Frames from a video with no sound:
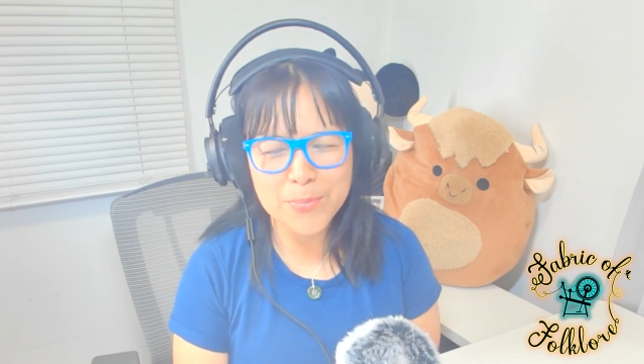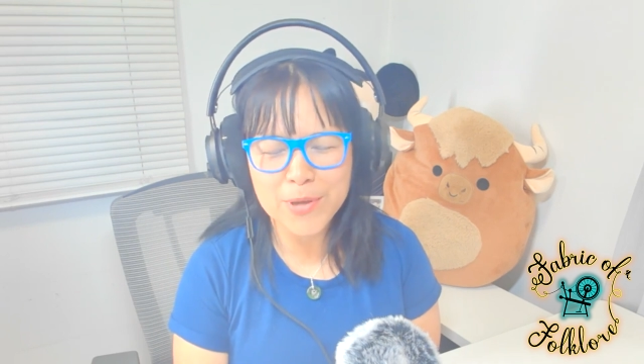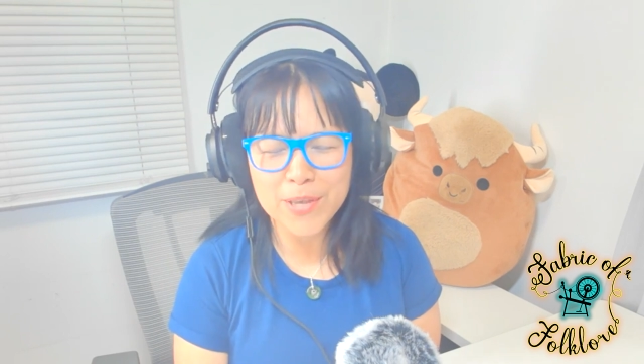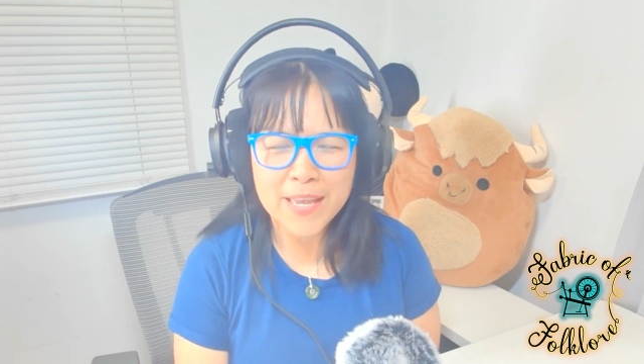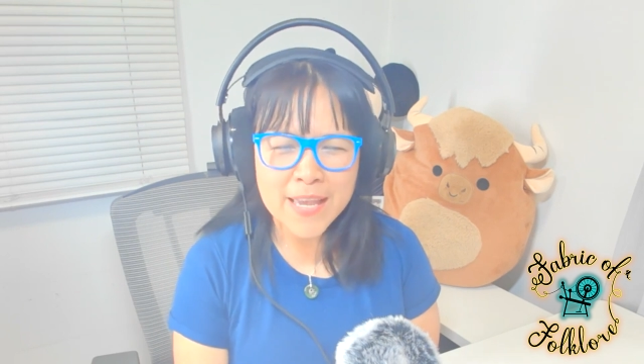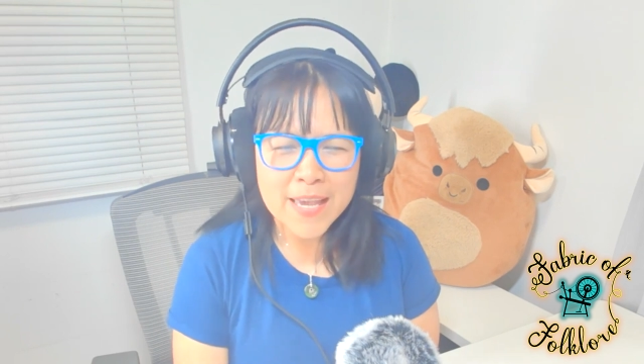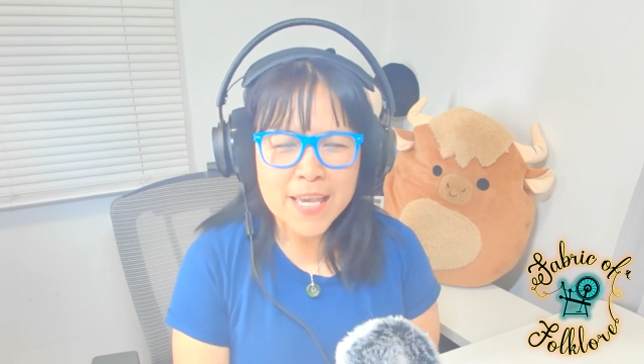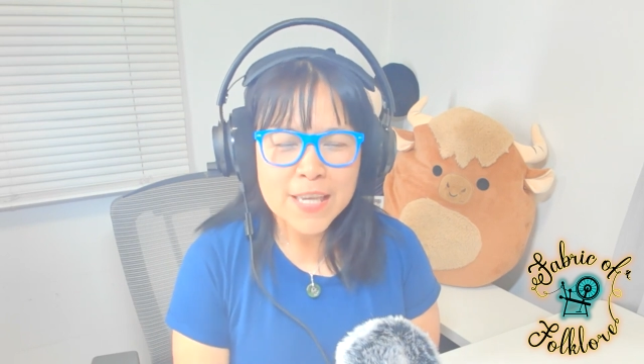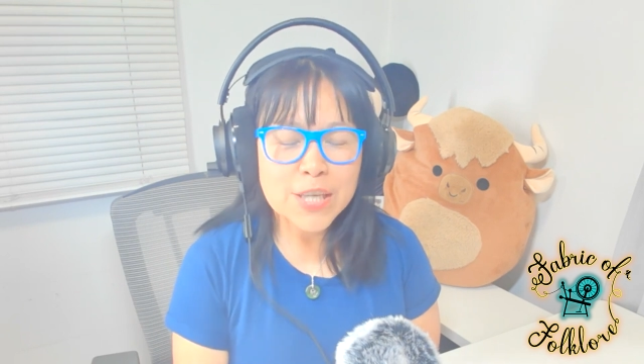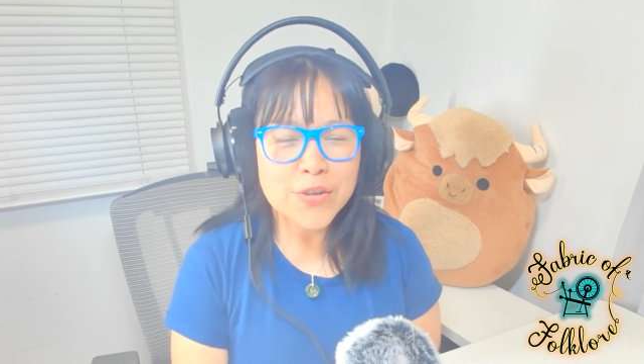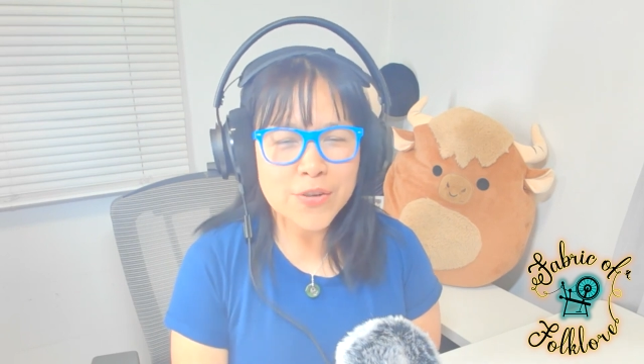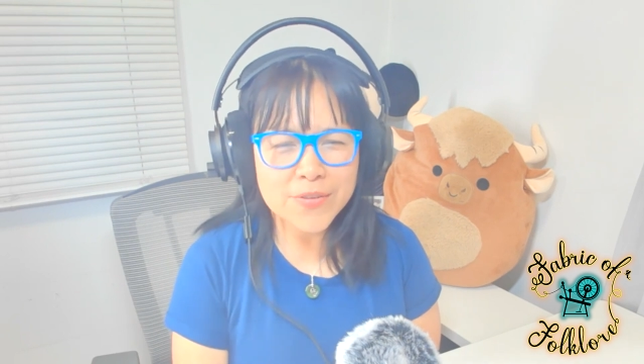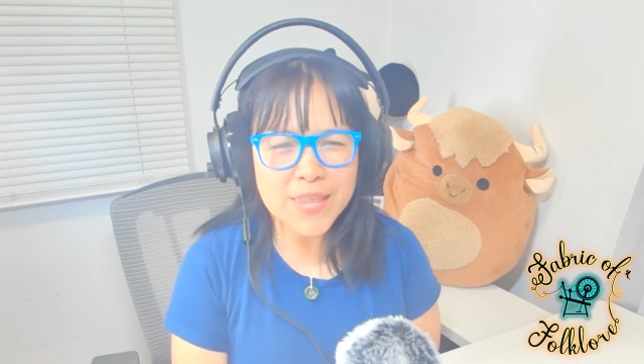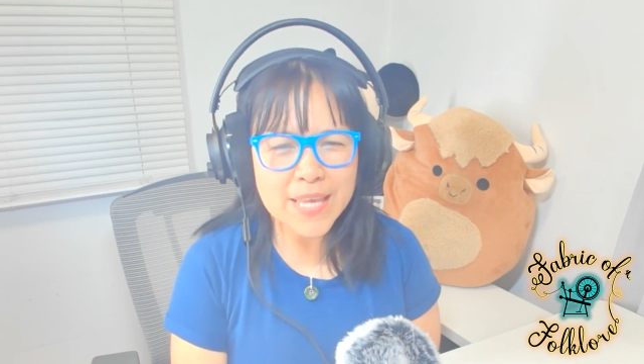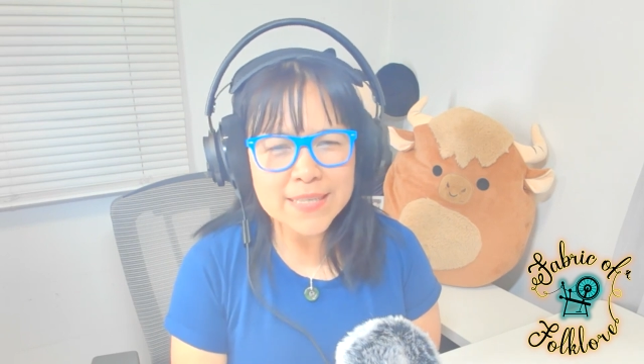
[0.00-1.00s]
But
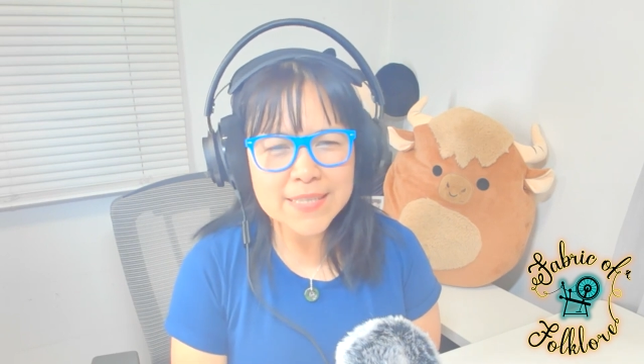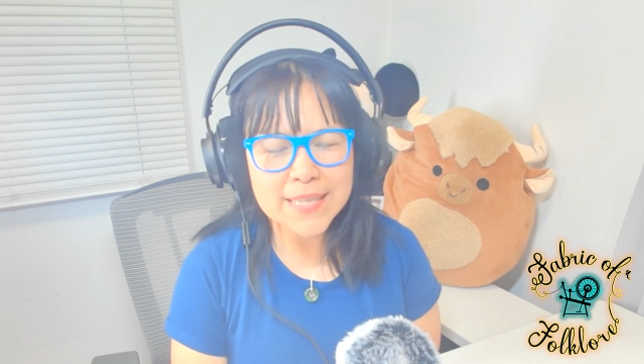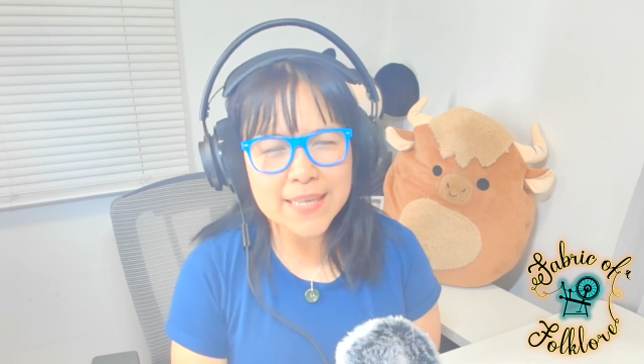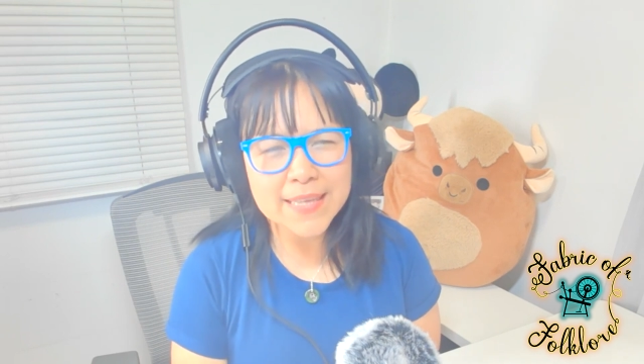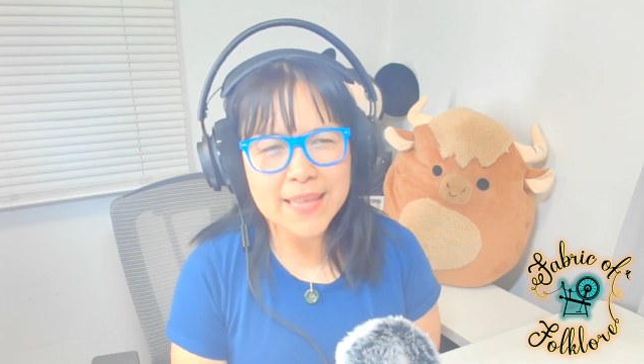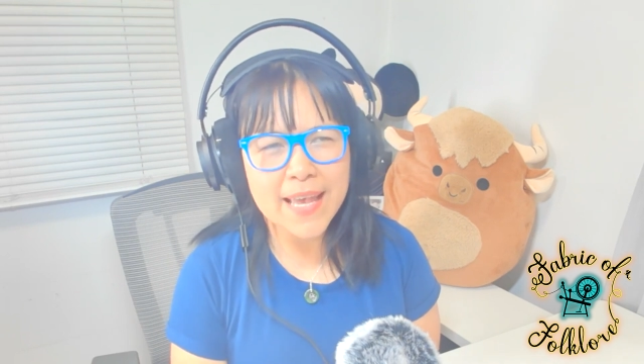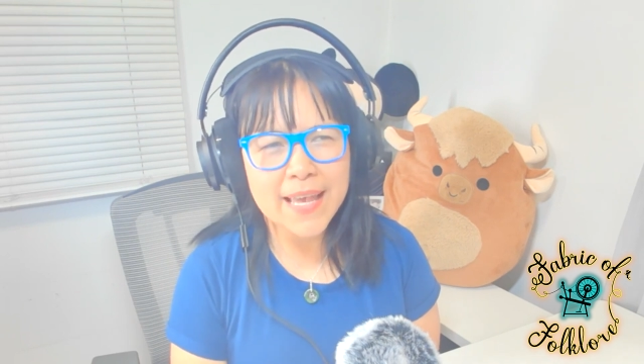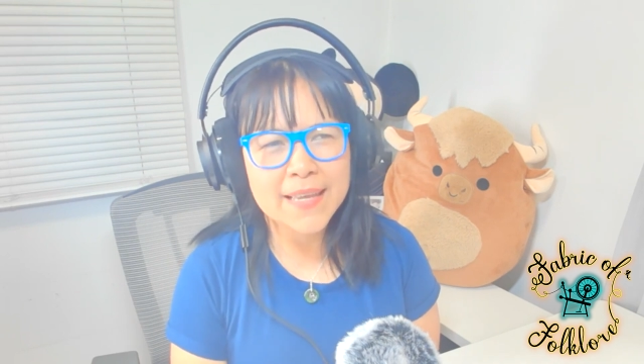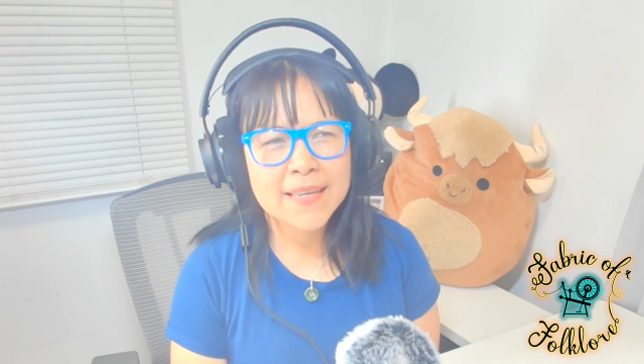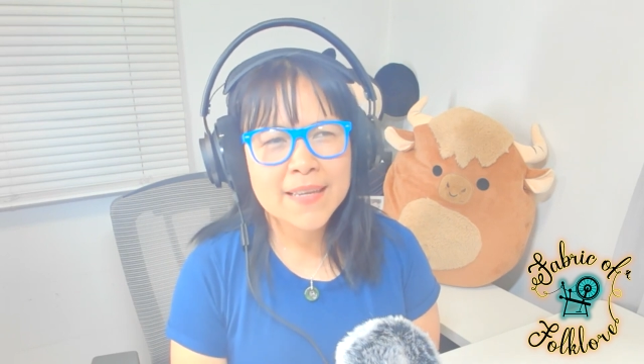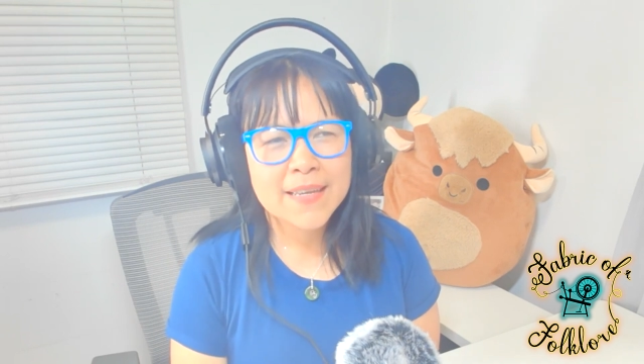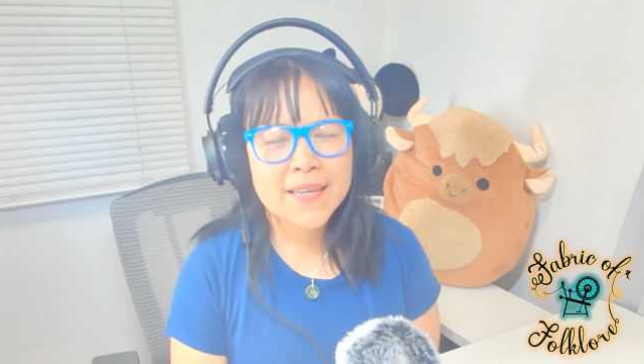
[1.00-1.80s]
things like that.